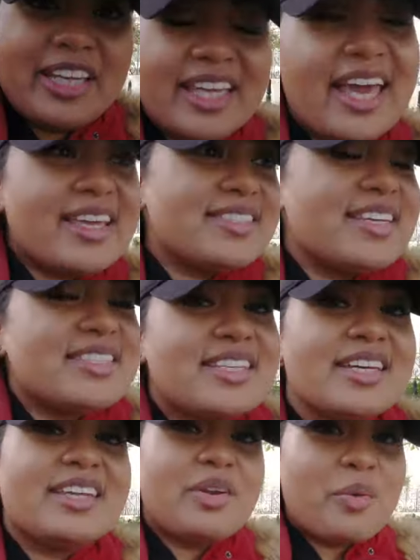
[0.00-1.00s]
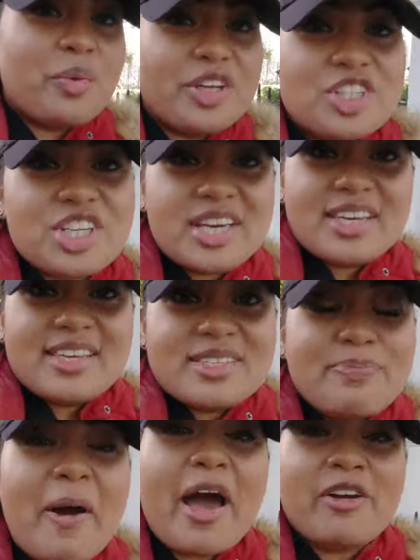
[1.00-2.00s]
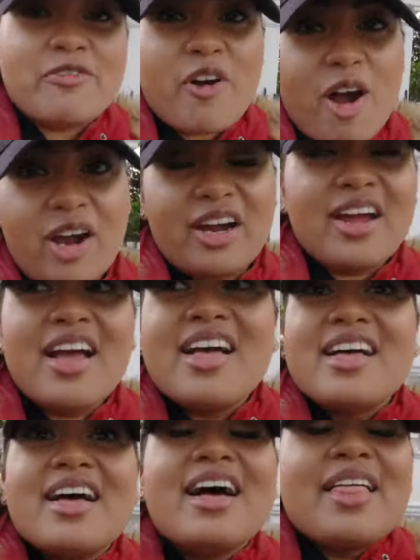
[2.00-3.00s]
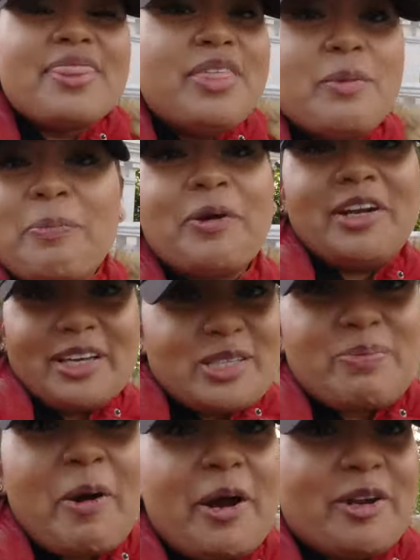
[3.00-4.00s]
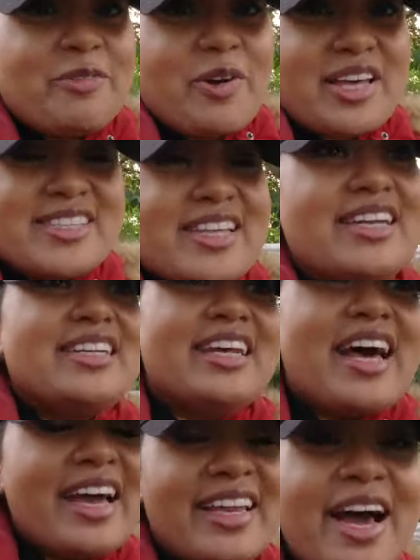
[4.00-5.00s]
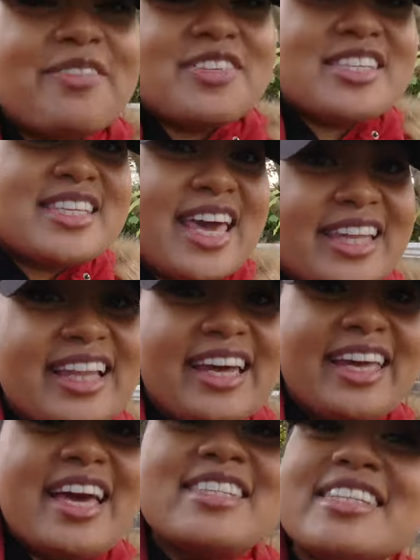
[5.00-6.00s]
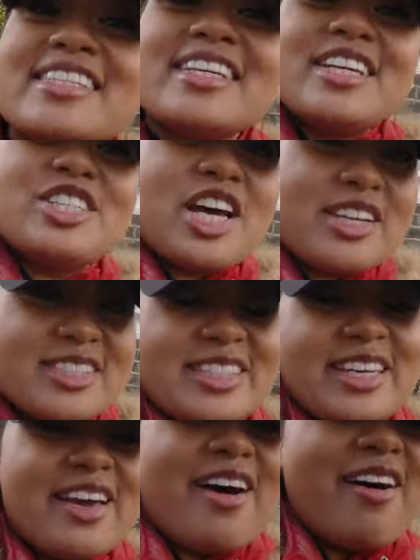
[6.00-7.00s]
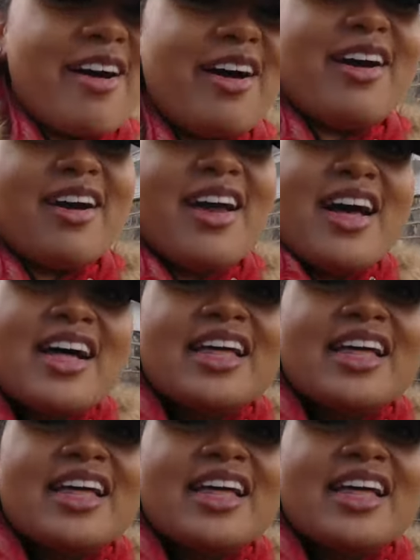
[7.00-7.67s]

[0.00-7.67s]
in Kensington, which is by far the prettiest part of West London. I'd have to say, like, Kensington and Chelsea are